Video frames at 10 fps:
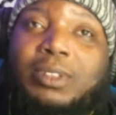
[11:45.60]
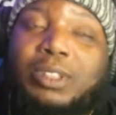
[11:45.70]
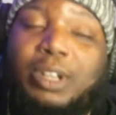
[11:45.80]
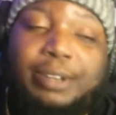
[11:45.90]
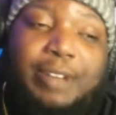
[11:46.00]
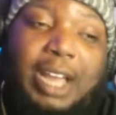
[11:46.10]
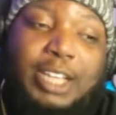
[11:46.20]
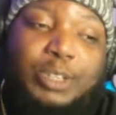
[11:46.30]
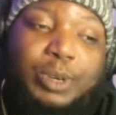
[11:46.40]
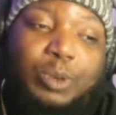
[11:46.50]

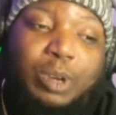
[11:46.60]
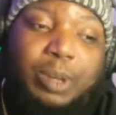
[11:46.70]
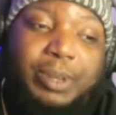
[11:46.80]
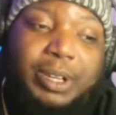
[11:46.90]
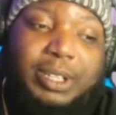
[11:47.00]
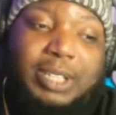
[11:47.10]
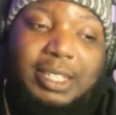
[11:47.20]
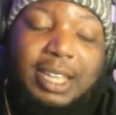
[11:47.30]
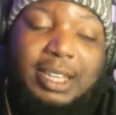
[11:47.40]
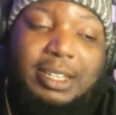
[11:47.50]
35-21, because
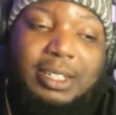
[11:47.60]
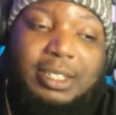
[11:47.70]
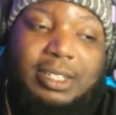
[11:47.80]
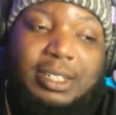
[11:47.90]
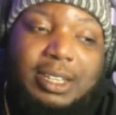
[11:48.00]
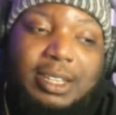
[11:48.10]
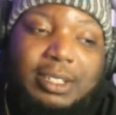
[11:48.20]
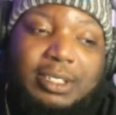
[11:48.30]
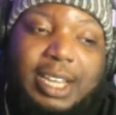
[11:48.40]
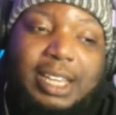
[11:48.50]
I think that
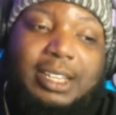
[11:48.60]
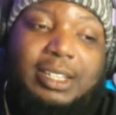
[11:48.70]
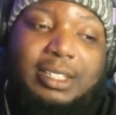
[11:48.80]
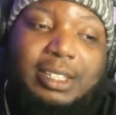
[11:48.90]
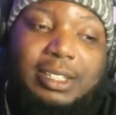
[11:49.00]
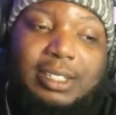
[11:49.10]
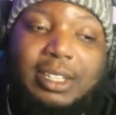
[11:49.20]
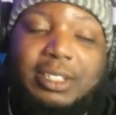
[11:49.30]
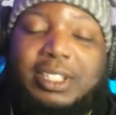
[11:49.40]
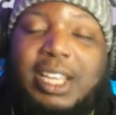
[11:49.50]

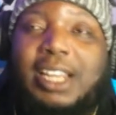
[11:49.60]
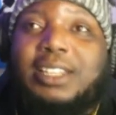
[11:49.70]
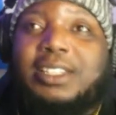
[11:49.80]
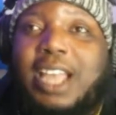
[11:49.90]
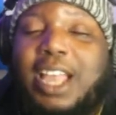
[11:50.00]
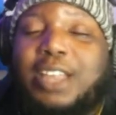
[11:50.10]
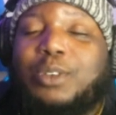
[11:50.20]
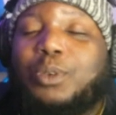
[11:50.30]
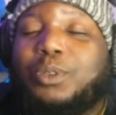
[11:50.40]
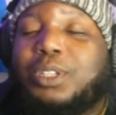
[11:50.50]
Jalen
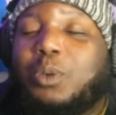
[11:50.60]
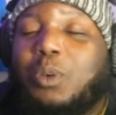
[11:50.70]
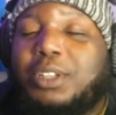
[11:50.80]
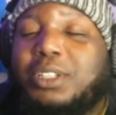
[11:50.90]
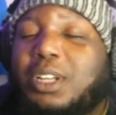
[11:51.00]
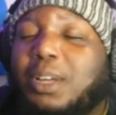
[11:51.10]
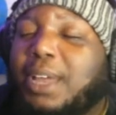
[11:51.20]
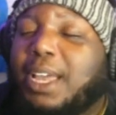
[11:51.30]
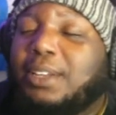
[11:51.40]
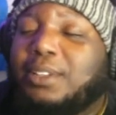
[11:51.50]
Daniels and the Washington
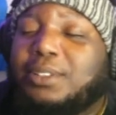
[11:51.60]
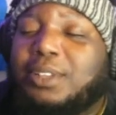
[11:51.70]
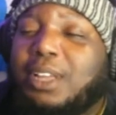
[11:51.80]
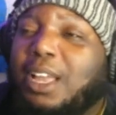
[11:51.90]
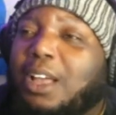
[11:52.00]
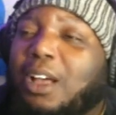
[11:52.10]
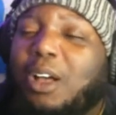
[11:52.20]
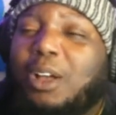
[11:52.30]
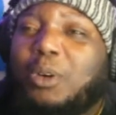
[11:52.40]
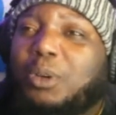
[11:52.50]
Commanders
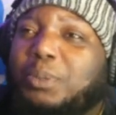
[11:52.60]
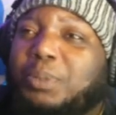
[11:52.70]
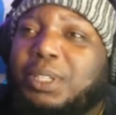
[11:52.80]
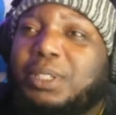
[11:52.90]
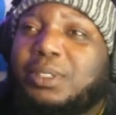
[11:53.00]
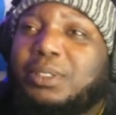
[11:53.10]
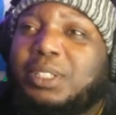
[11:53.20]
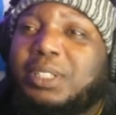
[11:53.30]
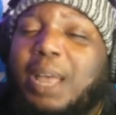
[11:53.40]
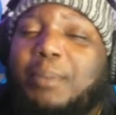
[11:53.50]
are going to be
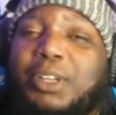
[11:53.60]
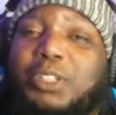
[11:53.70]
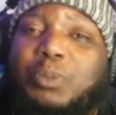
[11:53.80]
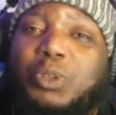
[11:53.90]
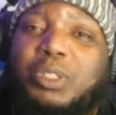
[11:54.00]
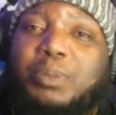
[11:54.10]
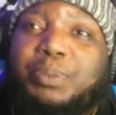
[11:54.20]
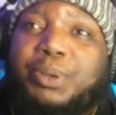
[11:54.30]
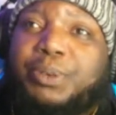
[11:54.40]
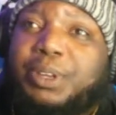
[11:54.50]
just that much more
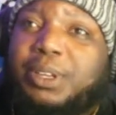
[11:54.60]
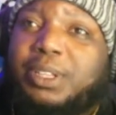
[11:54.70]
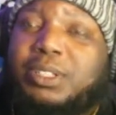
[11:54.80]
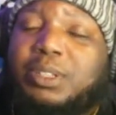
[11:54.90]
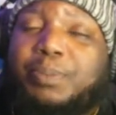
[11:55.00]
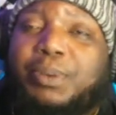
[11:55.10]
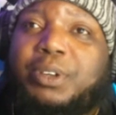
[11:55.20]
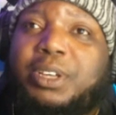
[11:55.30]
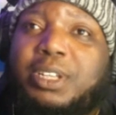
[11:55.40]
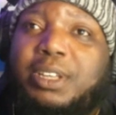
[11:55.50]
superior. It's a
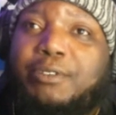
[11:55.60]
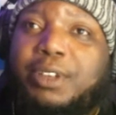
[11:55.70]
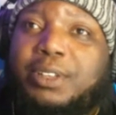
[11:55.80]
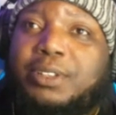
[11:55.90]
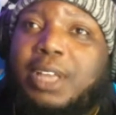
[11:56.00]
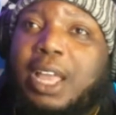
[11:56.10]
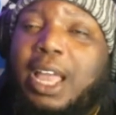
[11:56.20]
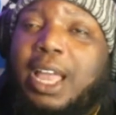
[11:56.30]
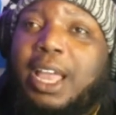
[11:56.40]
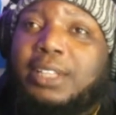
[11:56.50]
superior defense.
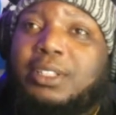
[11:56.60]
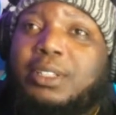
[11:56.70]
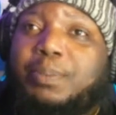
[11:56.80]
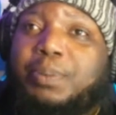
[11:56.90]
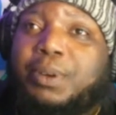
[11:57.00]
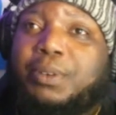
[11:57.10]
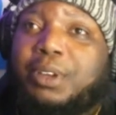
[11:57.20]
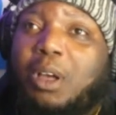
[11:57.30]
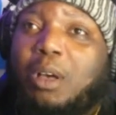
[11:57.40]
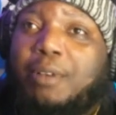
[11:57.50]
It's a
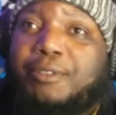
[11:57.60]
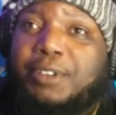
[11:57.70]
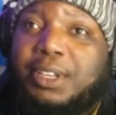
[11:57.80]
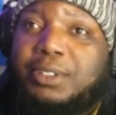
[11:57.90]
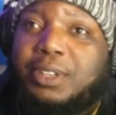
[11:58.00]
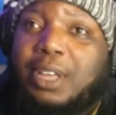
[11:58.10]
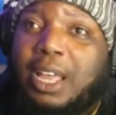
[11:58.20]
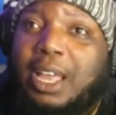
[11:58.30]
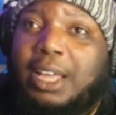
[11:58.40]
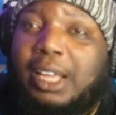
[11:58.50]
superior offense.
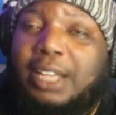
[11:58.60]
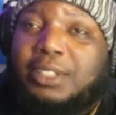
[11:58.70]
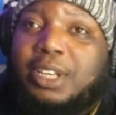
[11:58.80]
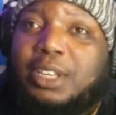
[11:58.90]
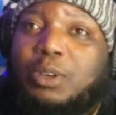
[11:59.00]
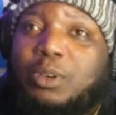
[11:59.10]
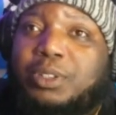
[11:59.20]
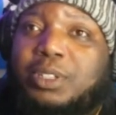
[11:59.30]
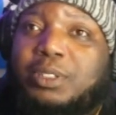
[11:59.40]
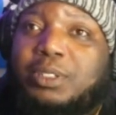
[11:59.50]
Like I said, you're going
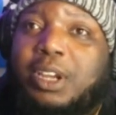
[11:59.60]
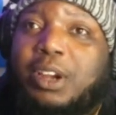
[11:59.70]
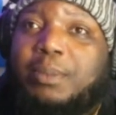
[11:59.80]
to see Terry